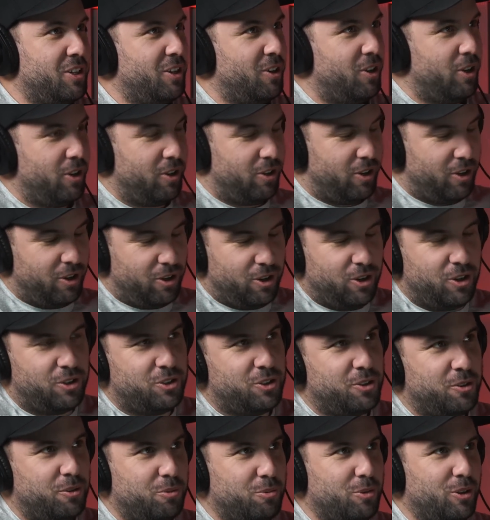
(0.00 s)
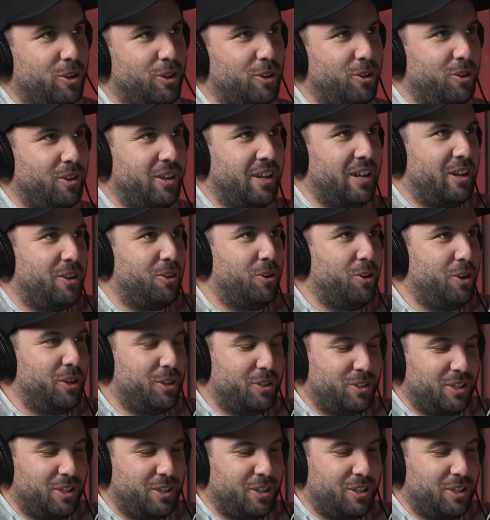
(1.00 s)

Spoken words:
and I heard you alluding